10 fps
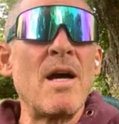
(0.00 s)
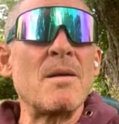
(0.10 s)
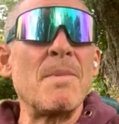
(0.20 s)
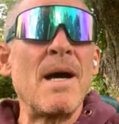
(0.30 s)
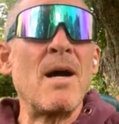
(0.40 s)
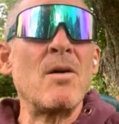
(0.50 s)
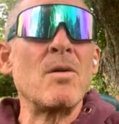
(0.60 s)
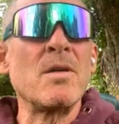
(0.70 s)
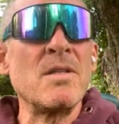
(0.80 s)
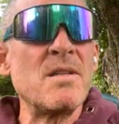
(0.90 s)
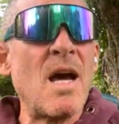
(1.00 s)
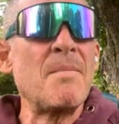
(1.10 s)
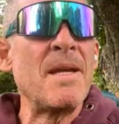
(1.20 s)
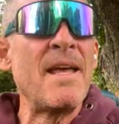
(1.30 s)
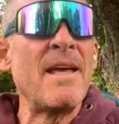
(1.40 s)
and about
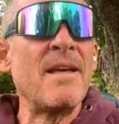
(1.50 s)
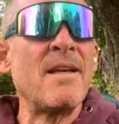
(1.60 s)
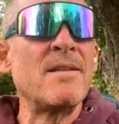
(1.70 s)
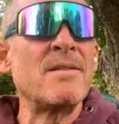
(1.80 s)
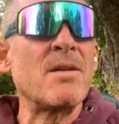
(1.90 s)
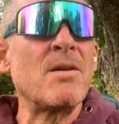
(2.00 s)
diamond hand,